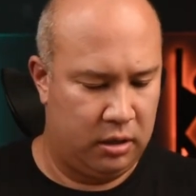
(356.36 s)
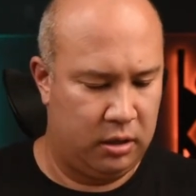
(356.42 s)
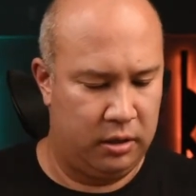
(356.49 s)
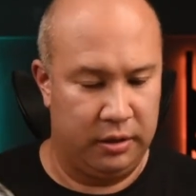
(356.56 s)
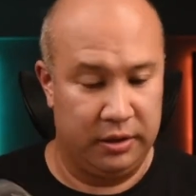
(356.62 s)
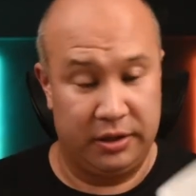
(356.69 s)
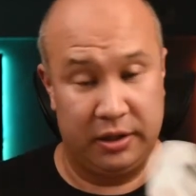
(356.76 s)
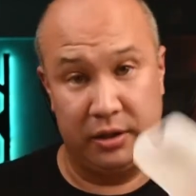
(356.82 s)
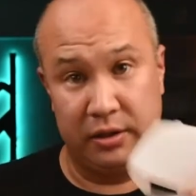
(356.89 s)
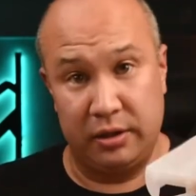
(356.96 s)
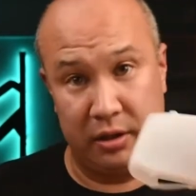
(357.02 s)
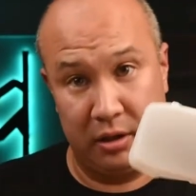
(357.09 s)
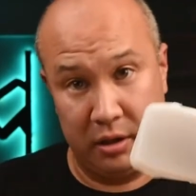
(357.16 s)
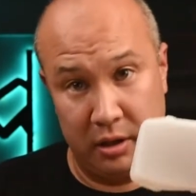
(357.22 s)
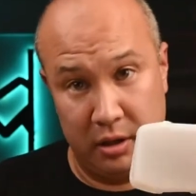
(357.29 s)
this is
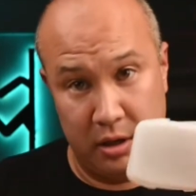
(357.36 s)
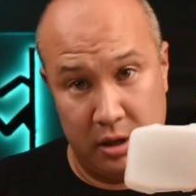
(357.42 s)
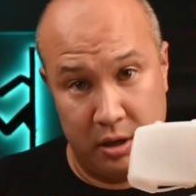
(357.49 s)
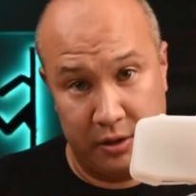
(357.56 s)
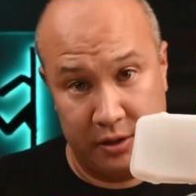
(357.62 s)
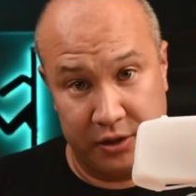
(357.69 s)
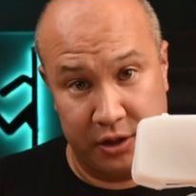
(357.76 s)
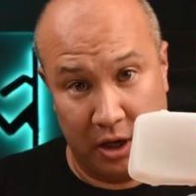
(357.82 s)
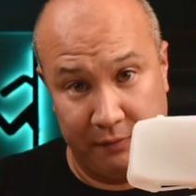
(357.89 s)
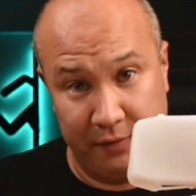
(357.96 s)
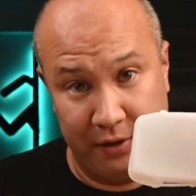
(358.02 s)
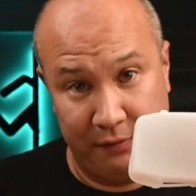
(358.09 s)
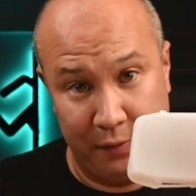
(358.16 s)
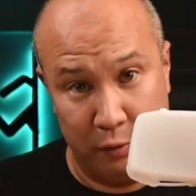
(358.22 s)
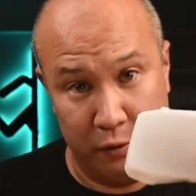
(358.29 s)
the soft
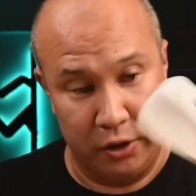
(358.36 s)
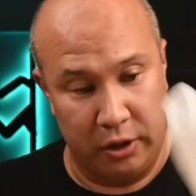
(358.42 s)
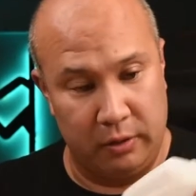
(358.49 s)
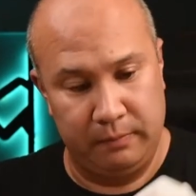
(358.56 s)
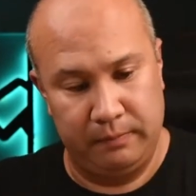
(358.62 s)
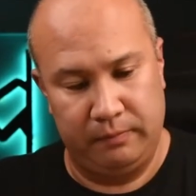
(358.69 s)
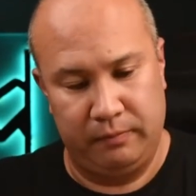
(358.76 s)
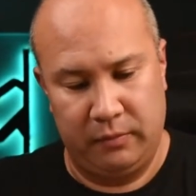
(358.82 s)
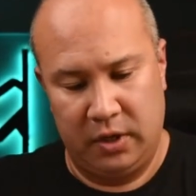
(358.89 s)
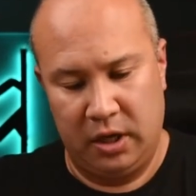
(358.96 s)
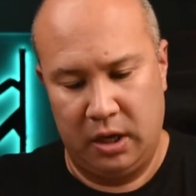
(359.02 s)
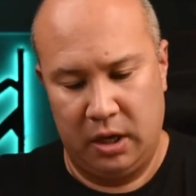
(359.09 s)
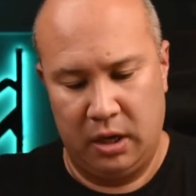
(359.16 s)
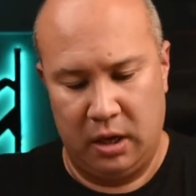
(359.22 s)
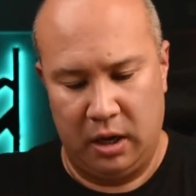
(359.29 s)
diffuser.
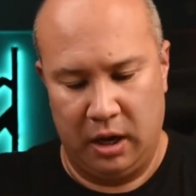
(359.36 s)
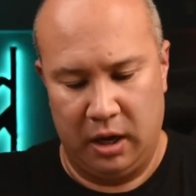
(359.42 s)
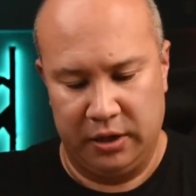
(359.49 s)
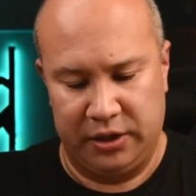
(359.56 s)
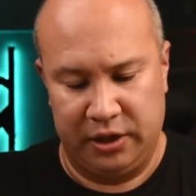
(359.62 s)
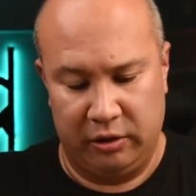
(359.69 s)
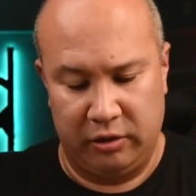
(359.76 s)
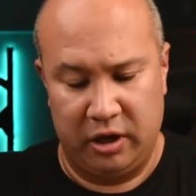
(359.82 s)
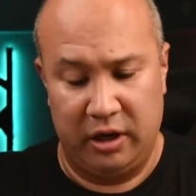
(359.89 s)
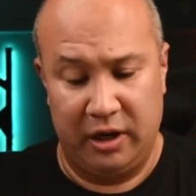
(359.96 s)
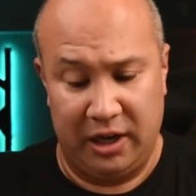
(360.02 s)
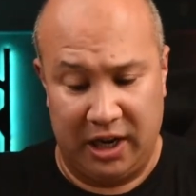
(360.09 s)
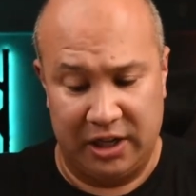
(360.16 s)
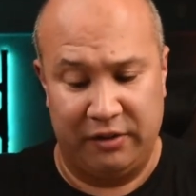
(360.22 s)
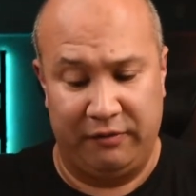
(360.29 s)
Silicone
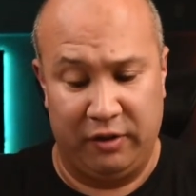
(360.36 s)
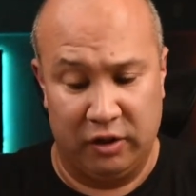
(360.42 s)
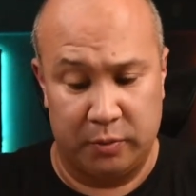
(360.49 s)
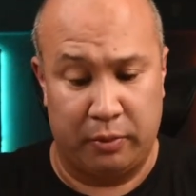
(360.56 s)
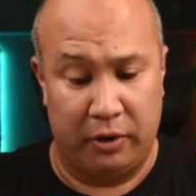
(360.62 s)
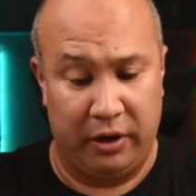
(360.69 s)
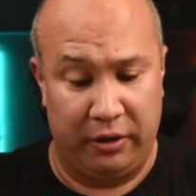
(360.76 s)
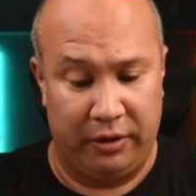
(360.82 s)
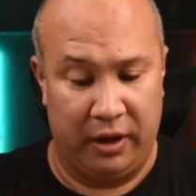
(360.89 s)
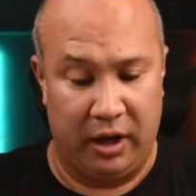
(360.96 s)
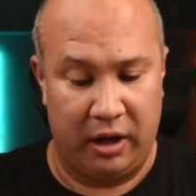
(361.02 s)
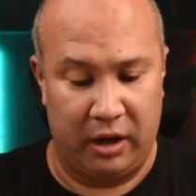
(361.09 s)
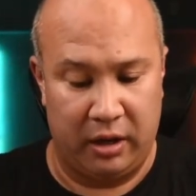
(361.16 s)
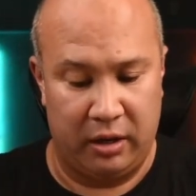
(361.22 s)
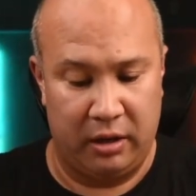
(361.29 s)
actually feels pretty thick,
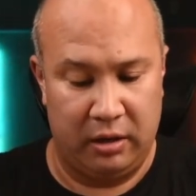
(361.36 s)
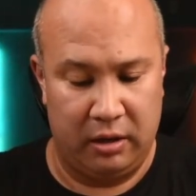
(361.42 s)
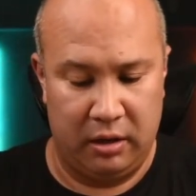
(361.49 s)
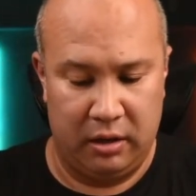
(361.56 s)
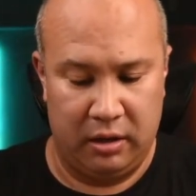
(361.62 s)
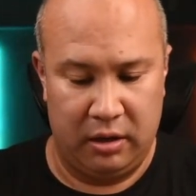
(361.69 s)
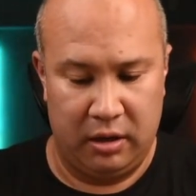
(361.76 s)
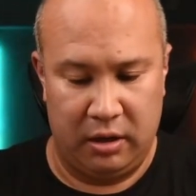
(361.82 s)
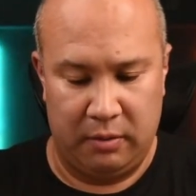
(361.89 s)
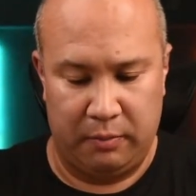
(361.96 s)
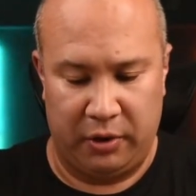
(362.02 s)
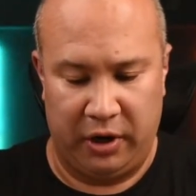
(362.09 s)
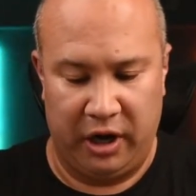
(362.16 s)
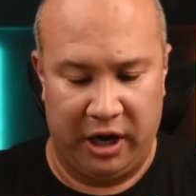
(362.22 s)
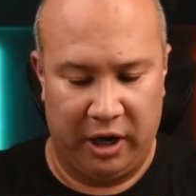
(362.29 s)

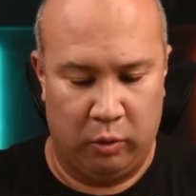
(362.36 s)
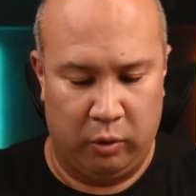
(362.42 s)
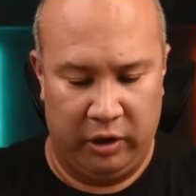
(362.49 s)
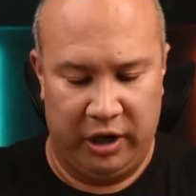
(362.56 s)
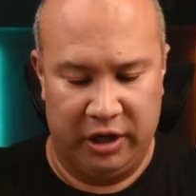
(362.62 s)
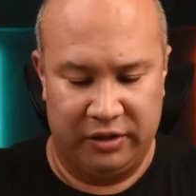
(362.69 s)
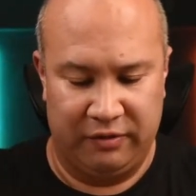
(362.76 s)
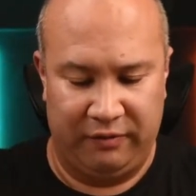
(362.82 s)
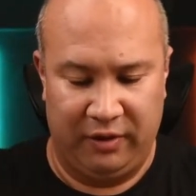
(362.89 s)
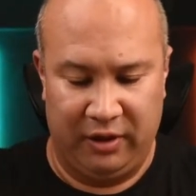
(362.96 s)
pretty high quality. It doesn't feel